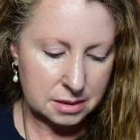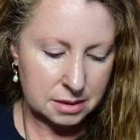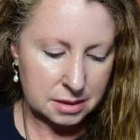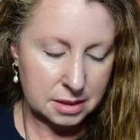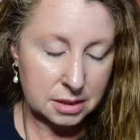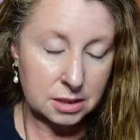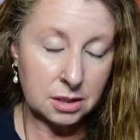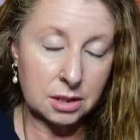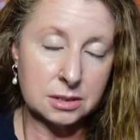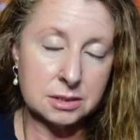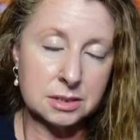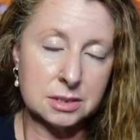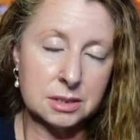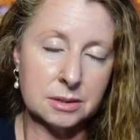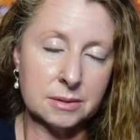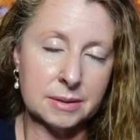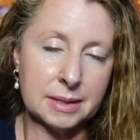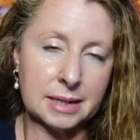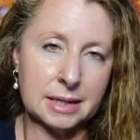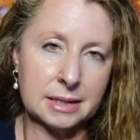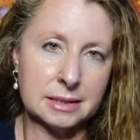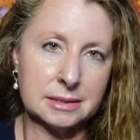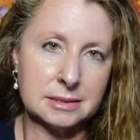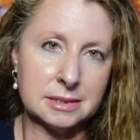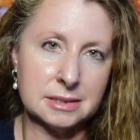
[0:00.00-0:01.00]
It also
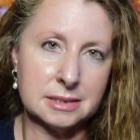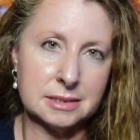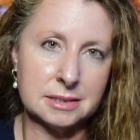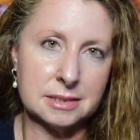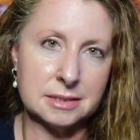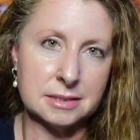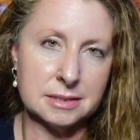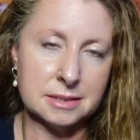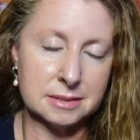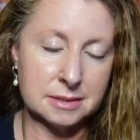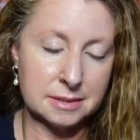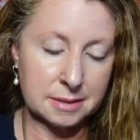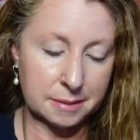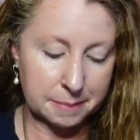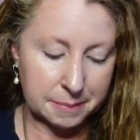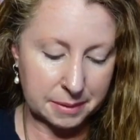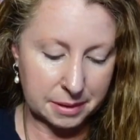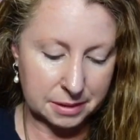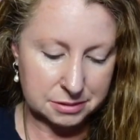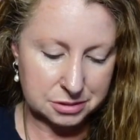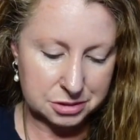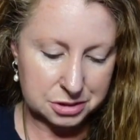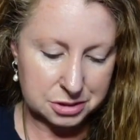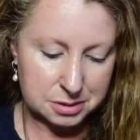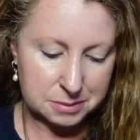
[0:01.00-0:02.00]
accesses the
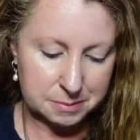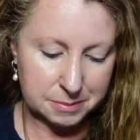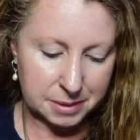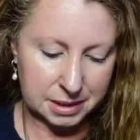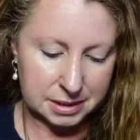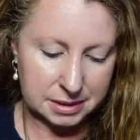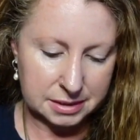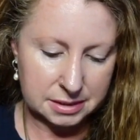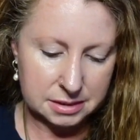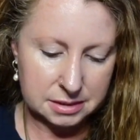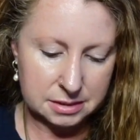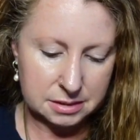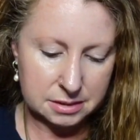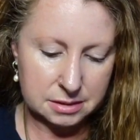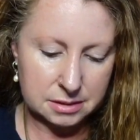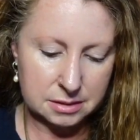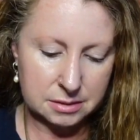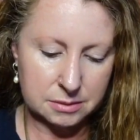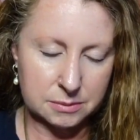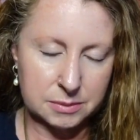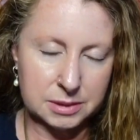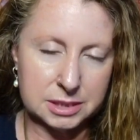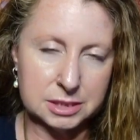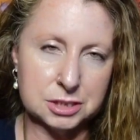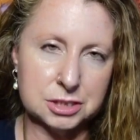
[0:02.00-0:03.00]
subconscious mind,
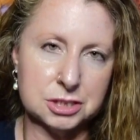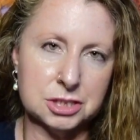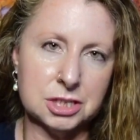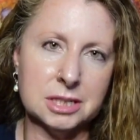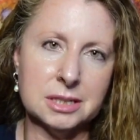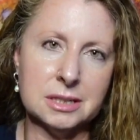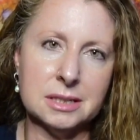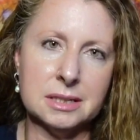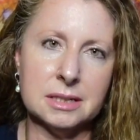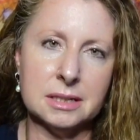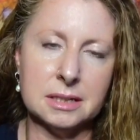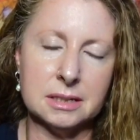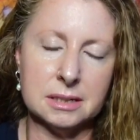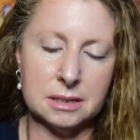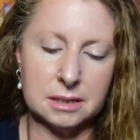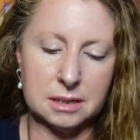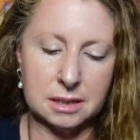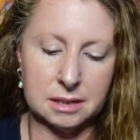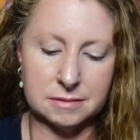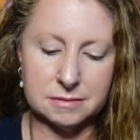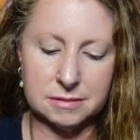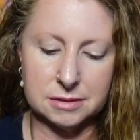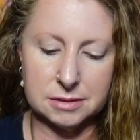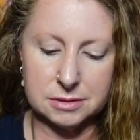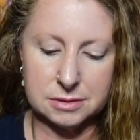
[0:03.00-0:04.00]
which gently
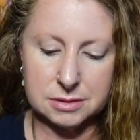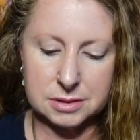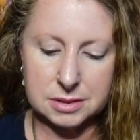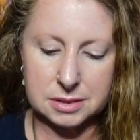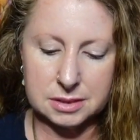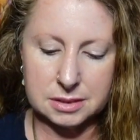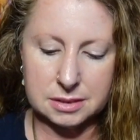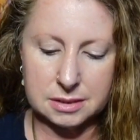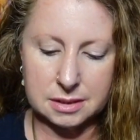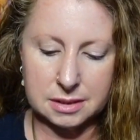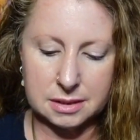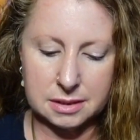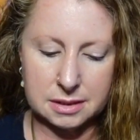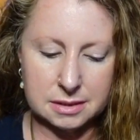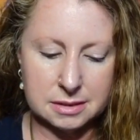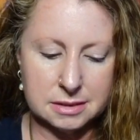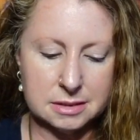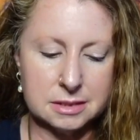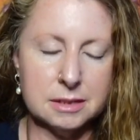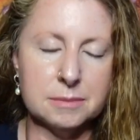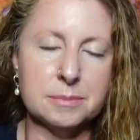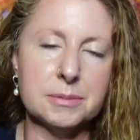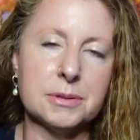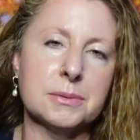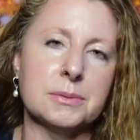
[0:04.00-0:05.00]
uncovers the
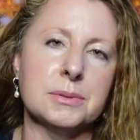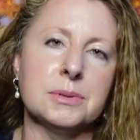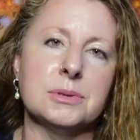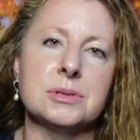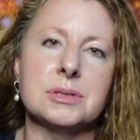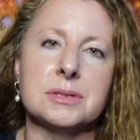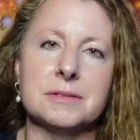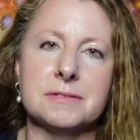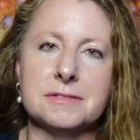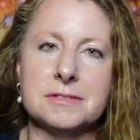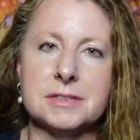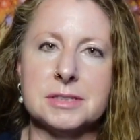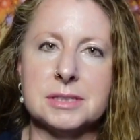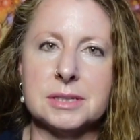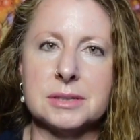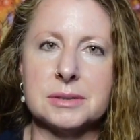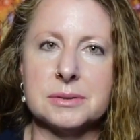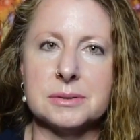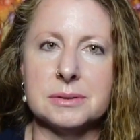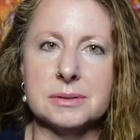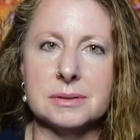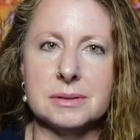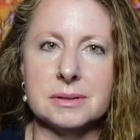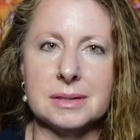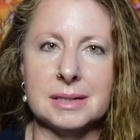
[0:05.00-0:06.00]
deeper roots of
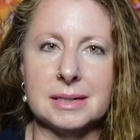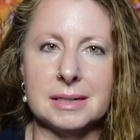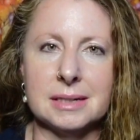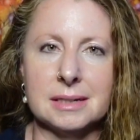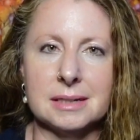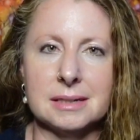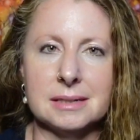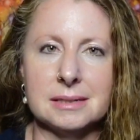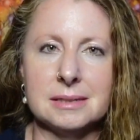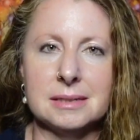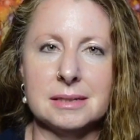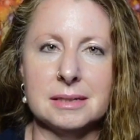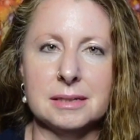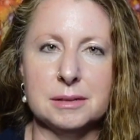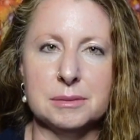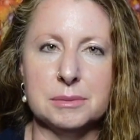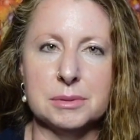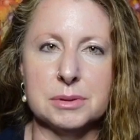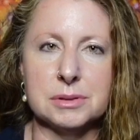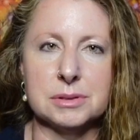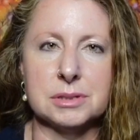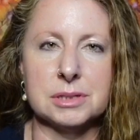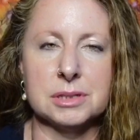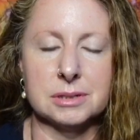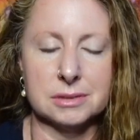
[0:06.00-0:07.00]
physical and
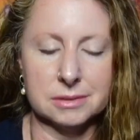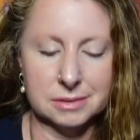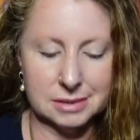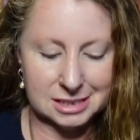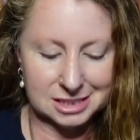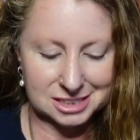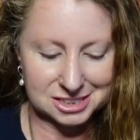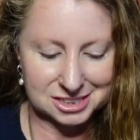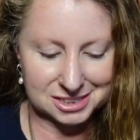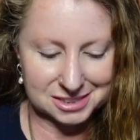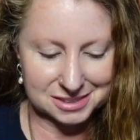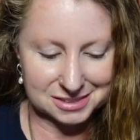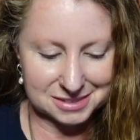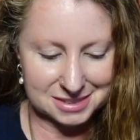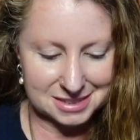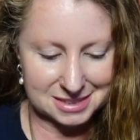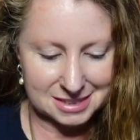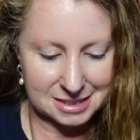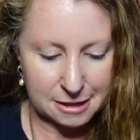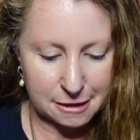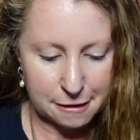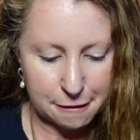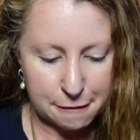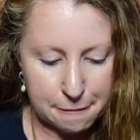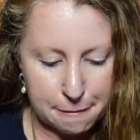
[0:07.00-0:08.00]
emotional issues.
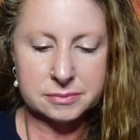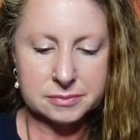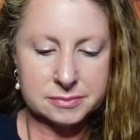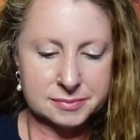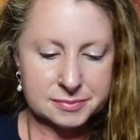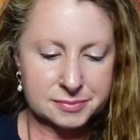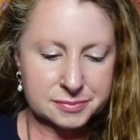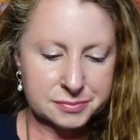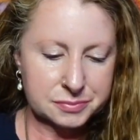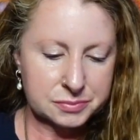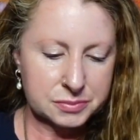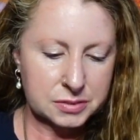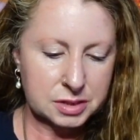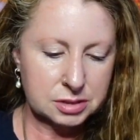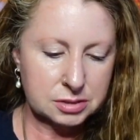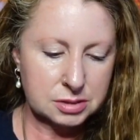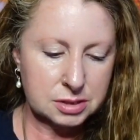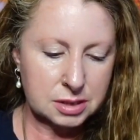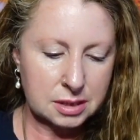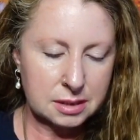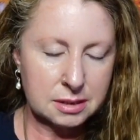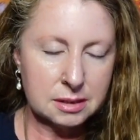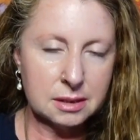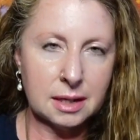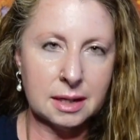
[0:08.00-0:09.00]
There's
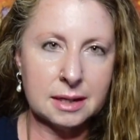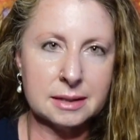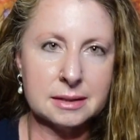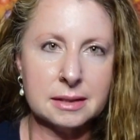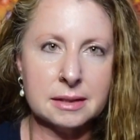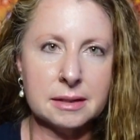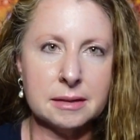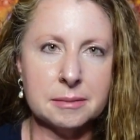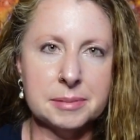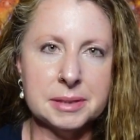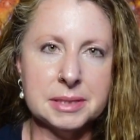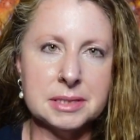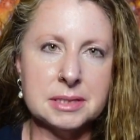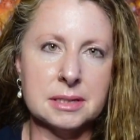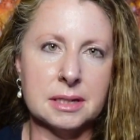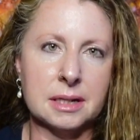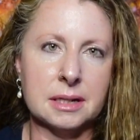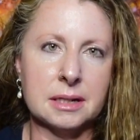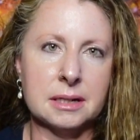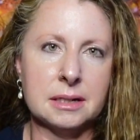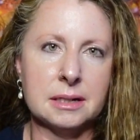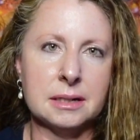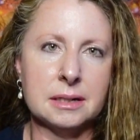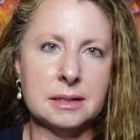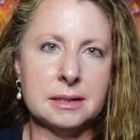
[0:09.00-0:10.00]
a lot that could be
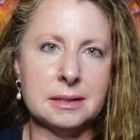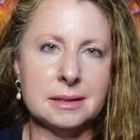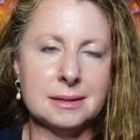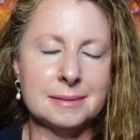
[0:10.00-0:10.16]
said